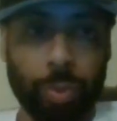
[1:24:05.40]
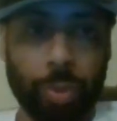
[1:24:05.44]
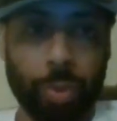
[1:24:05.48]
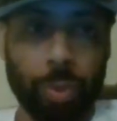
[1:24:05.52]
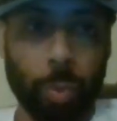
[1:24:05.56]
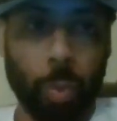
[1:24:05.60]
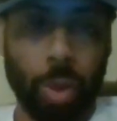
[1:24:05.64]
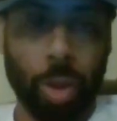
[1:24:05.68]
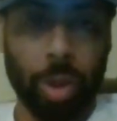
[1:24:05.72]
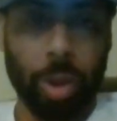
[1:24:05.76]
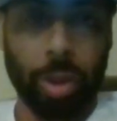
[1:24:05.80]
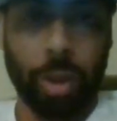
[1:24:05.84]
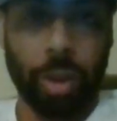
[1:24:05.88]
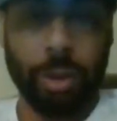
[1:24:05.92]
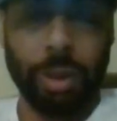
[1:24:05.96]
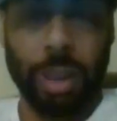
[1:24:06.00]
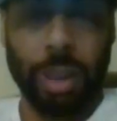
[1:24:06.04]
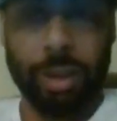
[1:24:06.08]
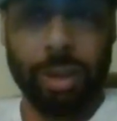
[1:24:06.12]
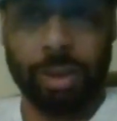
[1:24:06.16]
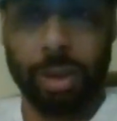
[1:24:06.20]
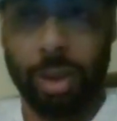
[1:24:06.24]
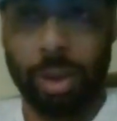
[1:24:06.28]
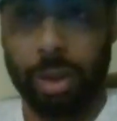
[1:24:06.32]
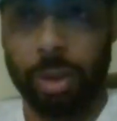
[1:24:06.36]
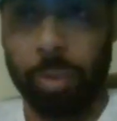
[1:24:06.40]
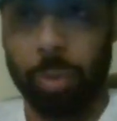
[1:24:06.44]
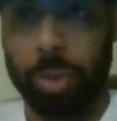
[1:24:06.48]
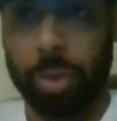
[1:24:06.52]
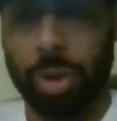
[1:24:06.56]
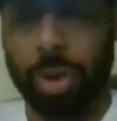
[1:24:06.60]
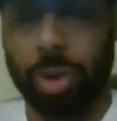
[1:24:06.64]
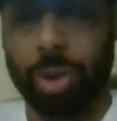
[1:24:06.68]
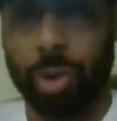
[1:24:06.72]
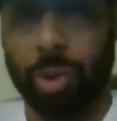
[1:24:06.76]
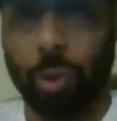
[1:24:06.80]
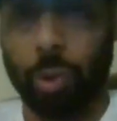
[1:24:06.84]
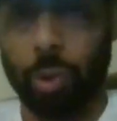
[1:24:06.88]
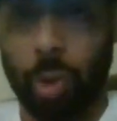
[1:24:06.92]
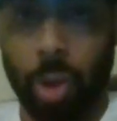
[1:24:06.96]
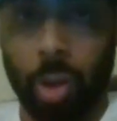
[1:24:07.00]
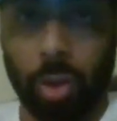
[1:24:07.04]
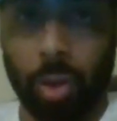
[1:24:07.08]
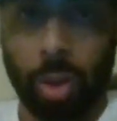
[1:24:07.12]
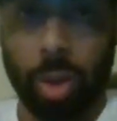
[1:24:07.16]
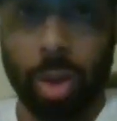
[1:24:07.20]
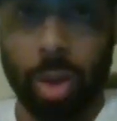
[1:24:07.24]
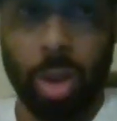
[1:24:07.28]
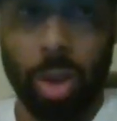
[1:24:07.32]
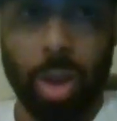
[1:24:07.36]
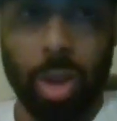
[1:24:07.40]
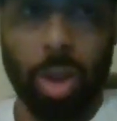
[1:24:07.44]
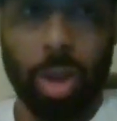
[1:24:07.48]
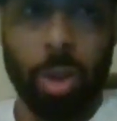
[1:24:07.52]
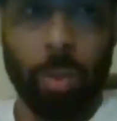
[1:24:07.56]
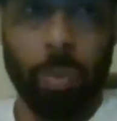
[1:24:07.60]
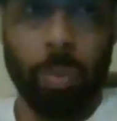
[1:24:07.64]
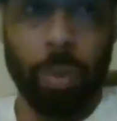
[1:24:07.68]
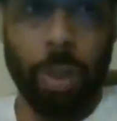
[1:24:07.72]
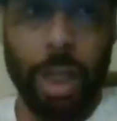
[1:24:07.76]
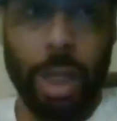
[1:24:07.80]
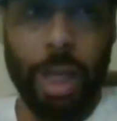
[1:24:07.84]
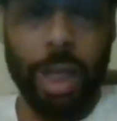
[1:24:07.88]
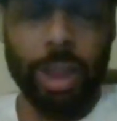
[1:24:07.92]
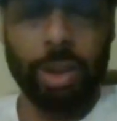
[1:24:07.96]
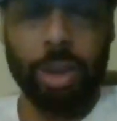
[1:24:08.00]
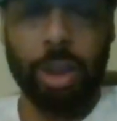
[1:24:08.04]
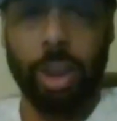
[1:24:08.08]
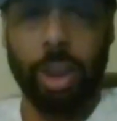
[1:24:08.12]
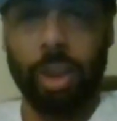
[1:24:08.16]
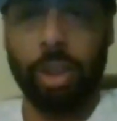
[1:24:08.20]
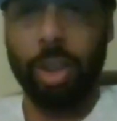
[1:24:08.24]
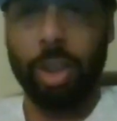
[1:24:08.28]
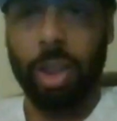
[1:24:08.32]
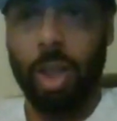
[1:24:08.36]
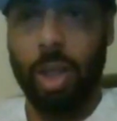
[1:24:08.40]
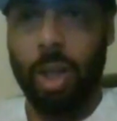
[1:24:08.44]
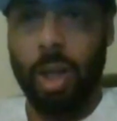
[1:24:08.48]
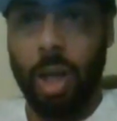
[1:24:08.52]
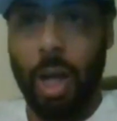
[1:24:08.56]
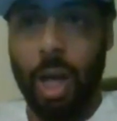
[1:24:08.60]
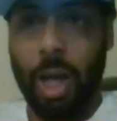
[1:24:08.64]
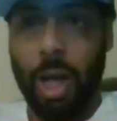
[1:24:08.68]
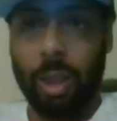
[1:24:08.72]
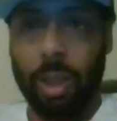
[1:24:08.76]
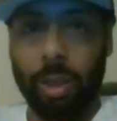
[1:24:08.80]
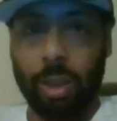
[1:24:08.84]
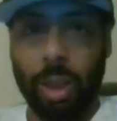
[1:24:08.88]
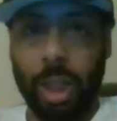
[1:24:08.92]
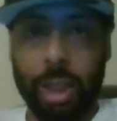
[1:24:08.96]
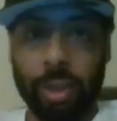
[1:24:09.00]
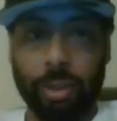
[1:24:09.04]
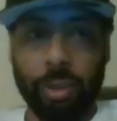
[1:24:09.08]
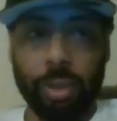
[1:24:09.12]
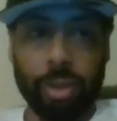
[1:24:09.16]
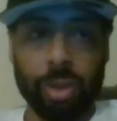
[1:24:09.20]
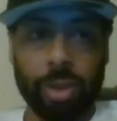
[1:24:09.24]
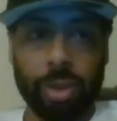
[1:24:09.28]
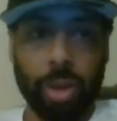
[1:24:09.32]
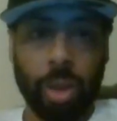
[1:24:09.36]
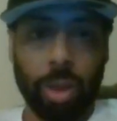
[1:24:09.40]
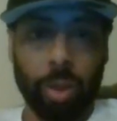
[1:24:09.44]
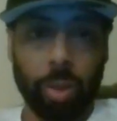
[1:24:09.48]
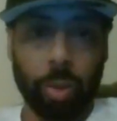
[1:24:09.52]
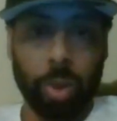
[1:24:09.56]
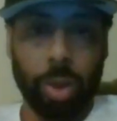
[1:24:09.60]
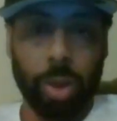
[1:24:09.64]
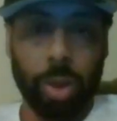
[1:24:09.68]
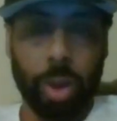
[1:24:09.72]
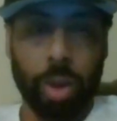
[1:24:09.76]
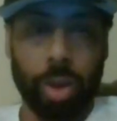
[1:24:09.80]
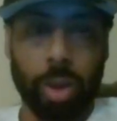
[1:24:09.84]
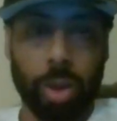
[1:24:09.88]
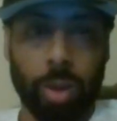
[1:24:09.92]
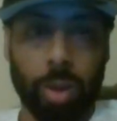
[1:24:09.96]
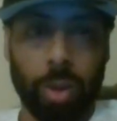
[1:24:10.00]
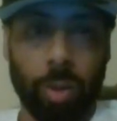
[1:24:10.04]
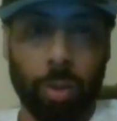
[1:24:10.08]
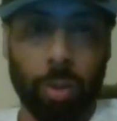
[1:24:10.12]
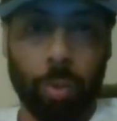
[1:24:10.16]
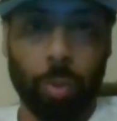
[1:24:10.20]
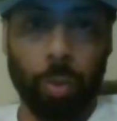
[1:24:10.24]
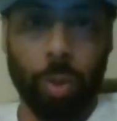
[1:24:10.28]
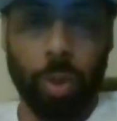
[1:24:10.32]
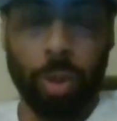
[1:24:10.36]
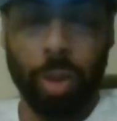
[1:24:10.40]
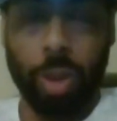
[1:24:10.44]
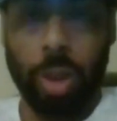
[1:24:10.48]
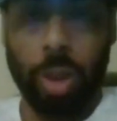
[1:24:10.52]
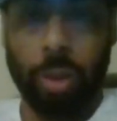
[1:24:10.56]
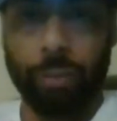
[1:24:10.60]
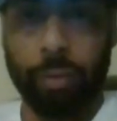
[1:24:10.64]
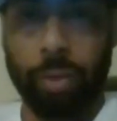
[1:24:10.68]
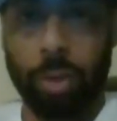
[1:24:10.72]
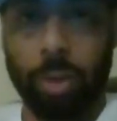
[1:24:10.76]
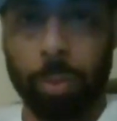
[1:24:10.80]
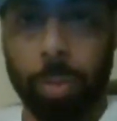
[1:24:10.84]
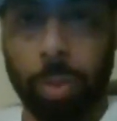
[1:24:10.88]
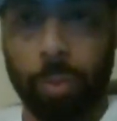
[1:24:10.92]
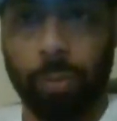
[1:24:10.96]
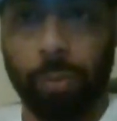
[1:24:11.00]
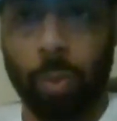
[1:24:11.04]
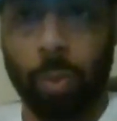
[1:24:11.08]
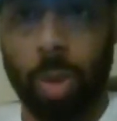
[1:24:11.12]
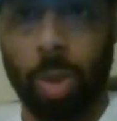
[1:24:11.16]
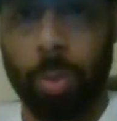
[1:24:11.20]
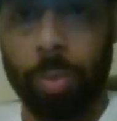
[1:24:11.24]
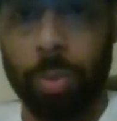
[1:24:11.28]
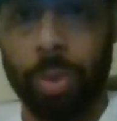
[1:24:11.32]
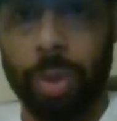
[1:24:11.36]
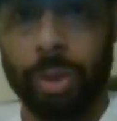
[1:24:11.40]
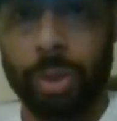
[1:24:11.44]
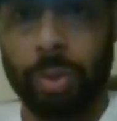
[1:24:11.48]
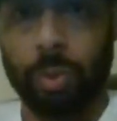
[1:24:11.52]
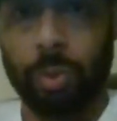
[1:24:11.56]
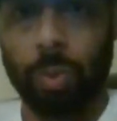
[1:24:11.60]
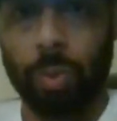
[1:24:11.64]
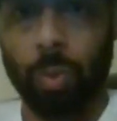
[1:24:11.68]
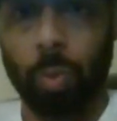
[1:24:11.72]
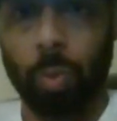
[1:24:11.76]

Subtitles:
you want to look at that and say he was just drunk, but I like the subtlety of the performance